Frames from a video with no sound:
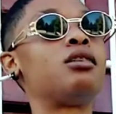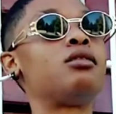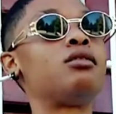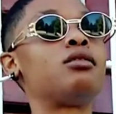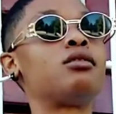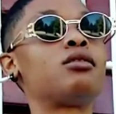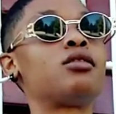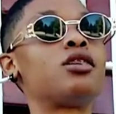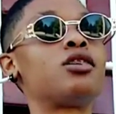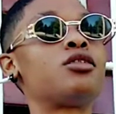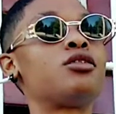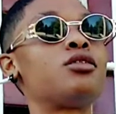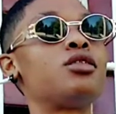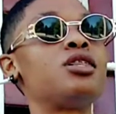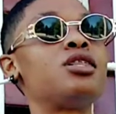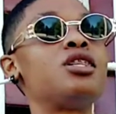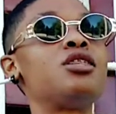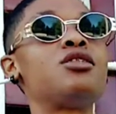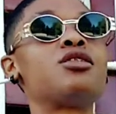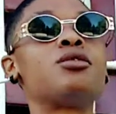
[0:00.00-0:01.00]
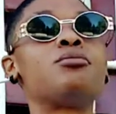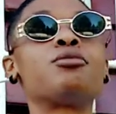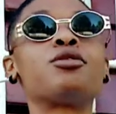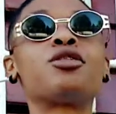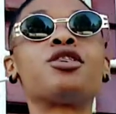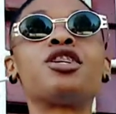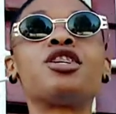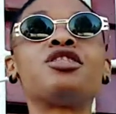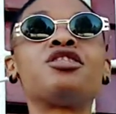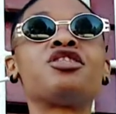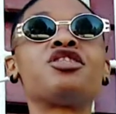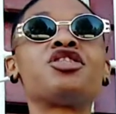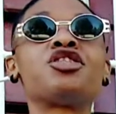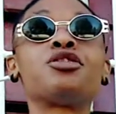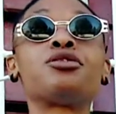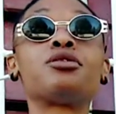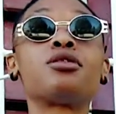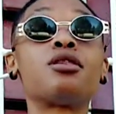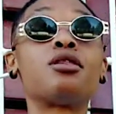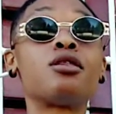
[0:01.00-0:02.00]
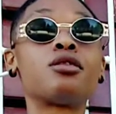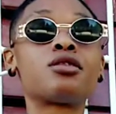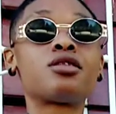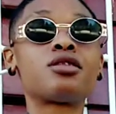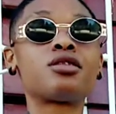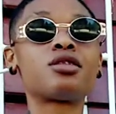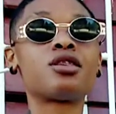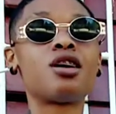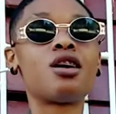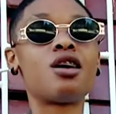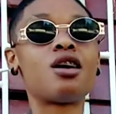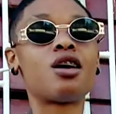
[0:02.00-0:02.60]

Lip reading: And he did some crazy shit to us.